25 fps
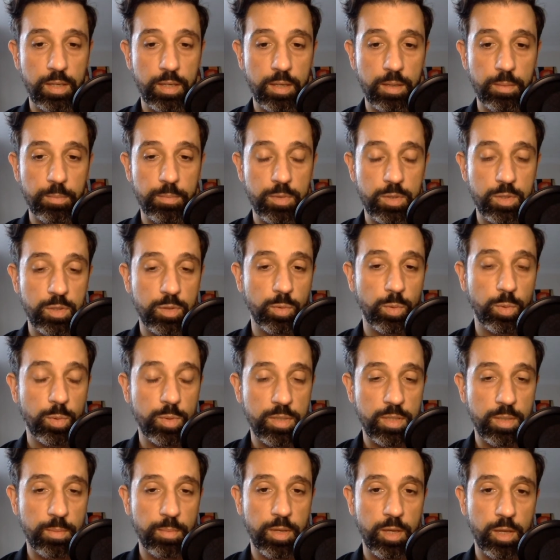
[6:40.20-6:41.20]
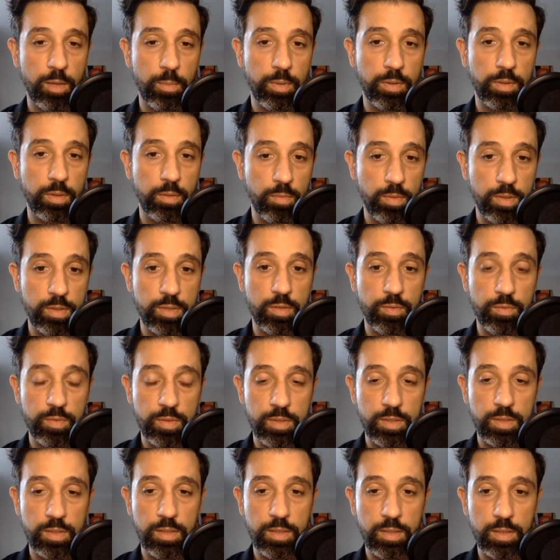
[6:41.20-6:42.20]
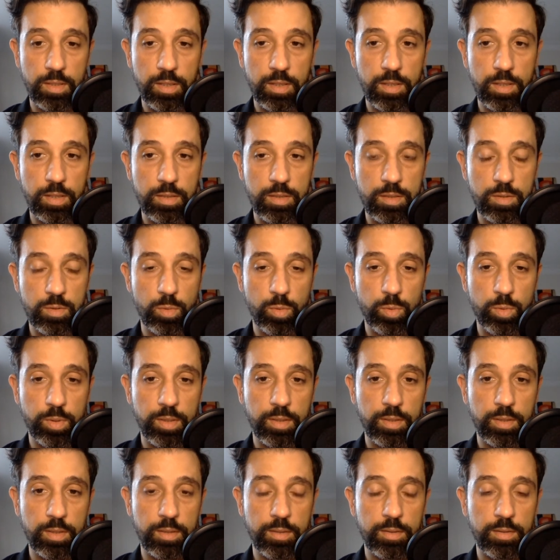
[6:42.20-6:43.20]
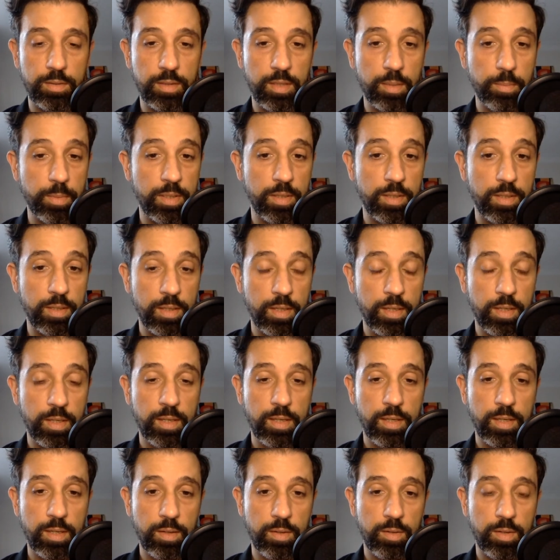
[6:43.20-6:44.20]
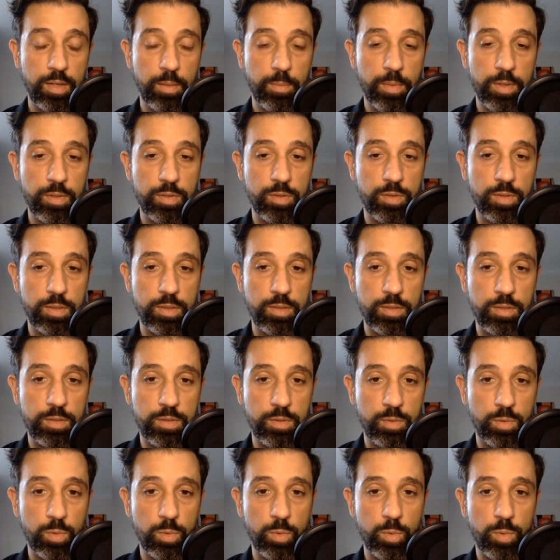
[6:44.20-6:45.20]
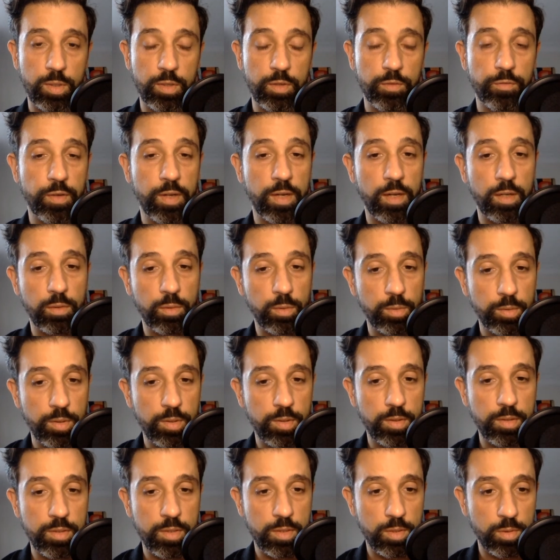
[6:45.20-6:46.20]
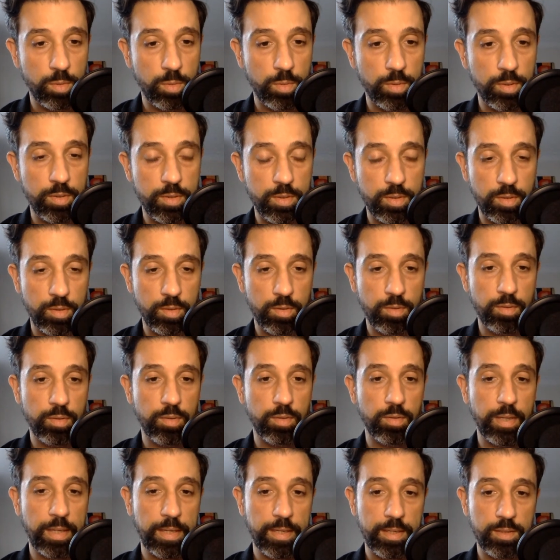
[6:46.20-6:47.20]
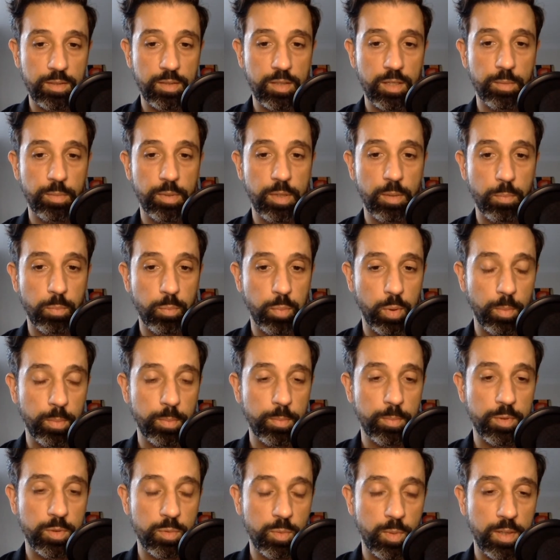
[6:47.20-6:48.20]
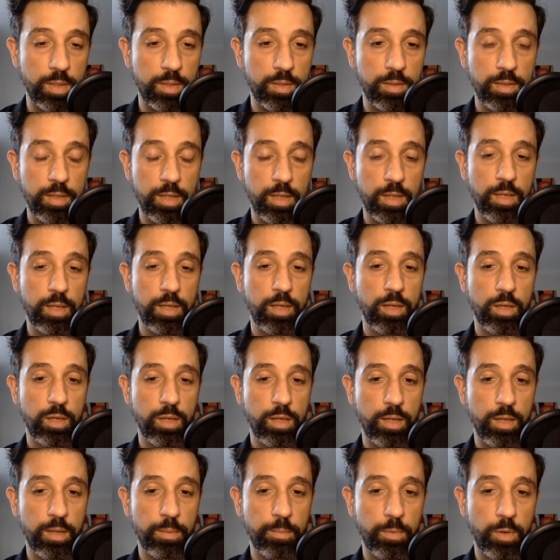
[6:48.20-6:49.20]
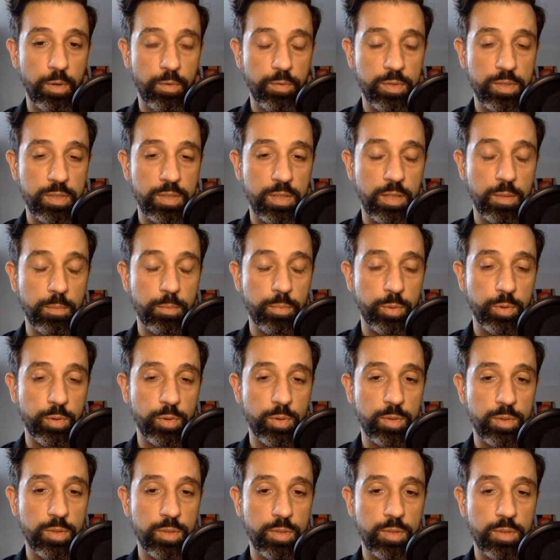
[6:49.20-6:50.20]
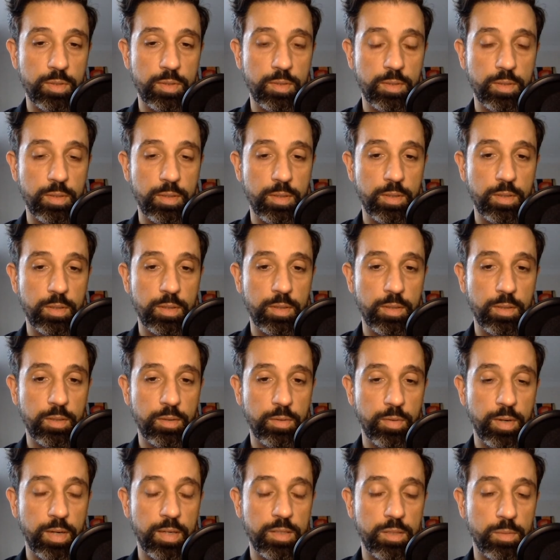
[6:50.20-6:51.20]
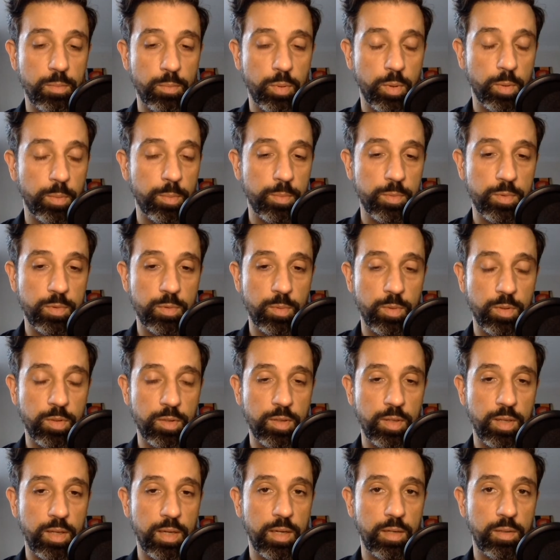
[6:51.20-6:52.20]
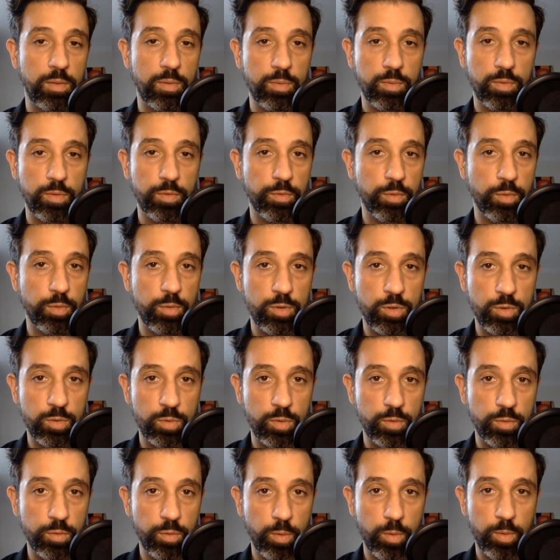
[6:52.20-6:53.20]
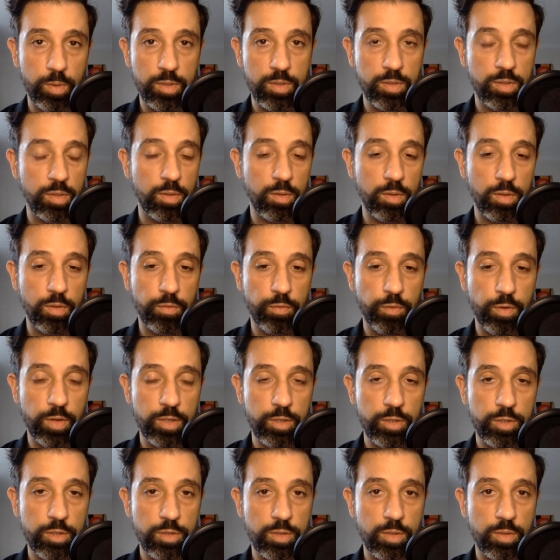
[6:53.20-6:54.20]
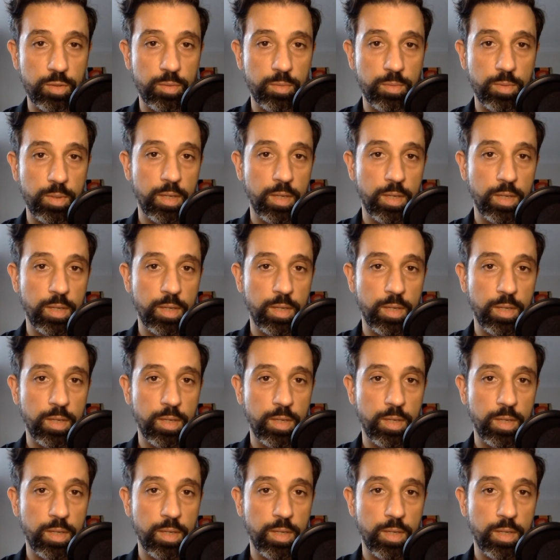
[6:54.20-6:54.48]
stored somehow, but there is obviously a storing limit on how much you can store and for how long you can store it, so that is going to be a problem as well. Obviously then producers create some problems with how long the food's stored for. It's no longer fresh, so